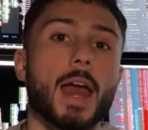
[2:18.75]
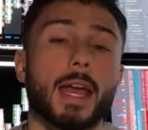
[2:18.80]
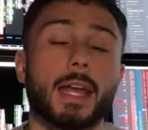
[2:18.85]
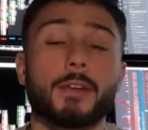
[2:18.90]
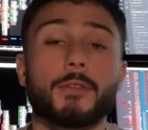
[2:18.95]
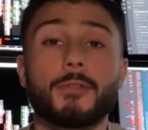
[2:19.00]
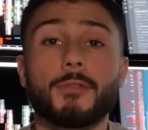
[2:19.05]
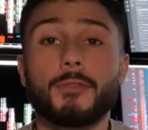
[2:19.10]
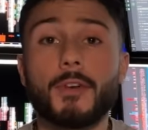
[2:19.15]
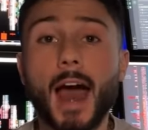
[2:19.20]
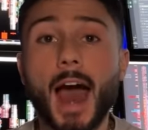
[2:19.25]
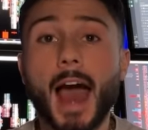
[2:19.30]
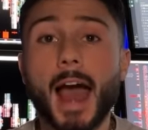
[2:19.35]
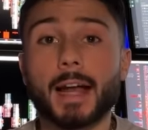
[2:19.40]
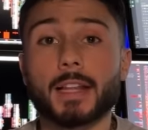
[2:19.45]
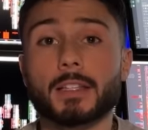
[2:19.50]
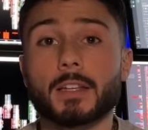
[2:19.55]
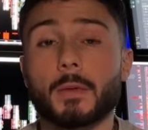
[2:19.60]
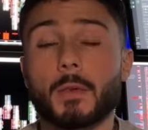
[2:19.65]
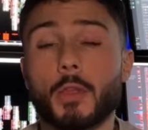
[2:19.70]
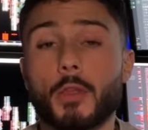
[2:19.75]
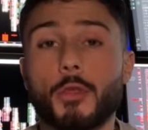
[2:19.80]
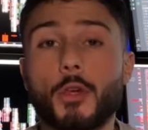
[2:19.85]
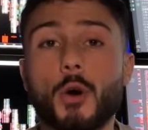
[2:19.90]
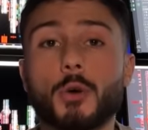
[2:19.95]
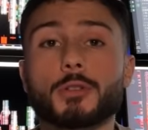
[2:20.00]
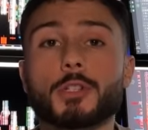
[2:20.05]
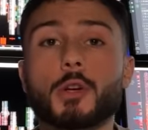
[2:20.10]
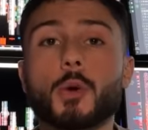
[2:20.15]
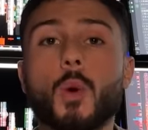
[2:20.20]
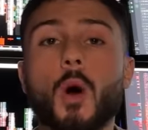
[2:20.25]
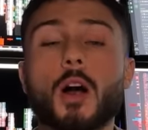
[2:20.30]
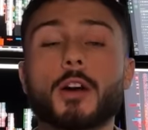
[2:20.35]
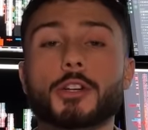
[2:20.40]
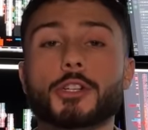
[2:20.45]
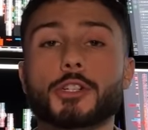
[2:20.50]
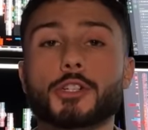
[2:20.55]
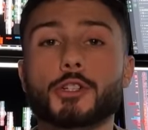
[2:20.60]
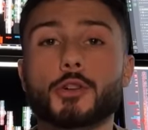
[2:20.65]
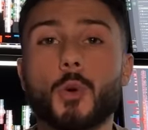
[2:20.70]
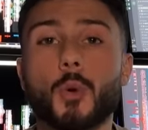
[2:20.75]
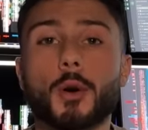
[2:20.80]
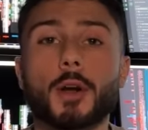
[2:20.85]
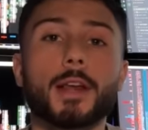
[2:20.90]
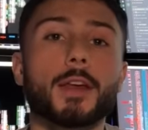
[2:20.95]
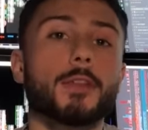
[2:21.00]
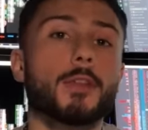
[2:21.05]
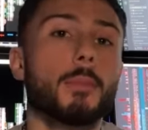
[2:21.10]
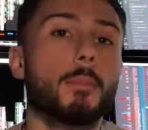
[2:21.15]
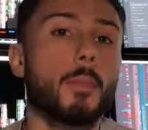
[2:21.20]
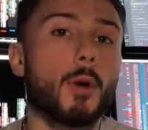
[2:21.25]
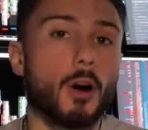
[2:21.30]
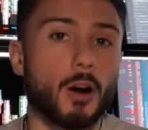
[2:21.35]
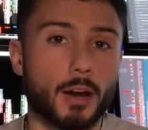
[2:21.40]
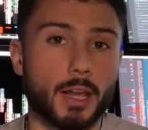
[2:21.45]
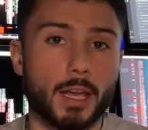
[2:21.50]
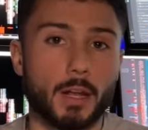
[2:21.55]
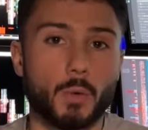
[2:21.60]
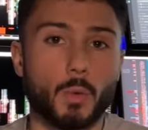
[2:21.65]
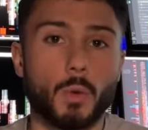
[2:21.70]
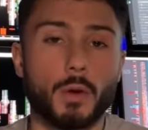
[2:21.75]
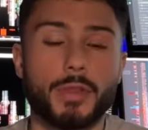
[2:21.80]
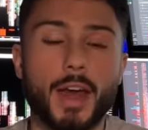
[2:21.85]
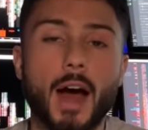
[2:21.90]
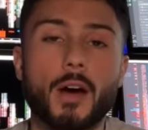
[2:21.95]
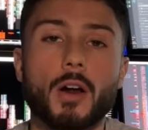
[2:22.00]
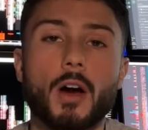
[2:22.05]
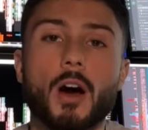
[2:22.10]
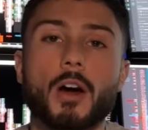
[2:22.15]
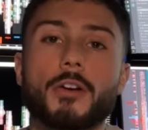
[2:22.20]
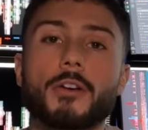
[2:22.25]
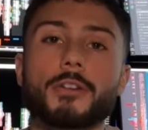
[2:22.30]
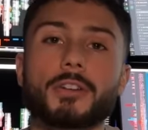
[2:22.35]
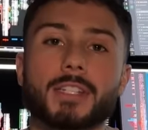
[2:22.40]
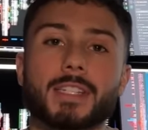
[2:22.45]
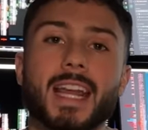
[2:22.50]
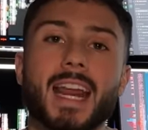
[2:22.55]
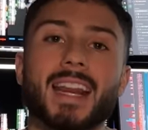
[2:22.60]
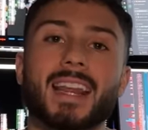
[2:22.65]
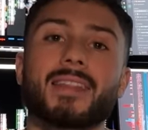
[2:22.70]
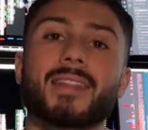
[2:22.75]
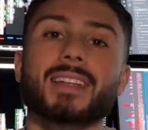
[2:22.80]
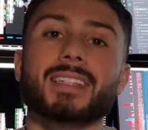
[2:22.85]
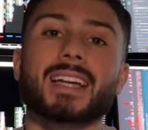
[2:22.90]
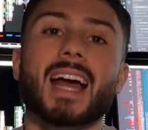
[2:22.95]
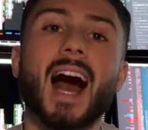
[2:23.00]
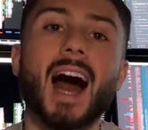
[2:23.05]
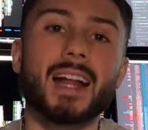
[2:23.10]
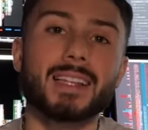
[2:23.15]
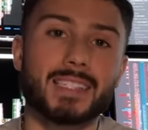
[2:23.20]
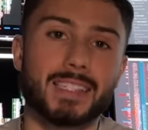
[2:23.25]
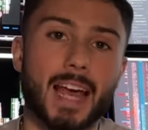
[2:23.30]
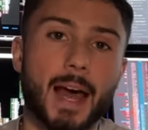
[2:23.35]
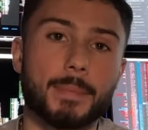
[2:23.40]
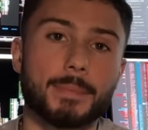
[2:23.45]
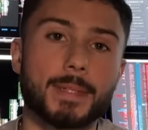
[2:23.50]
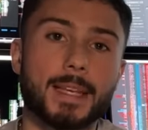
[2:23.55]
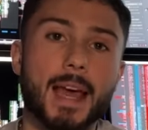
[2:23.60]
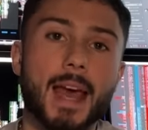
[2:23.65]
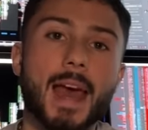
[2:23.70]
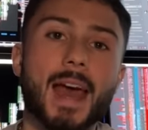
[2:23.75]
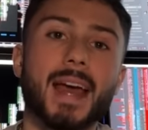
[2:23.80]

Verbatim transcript: In fact, those who are shorting the market without understanding this concept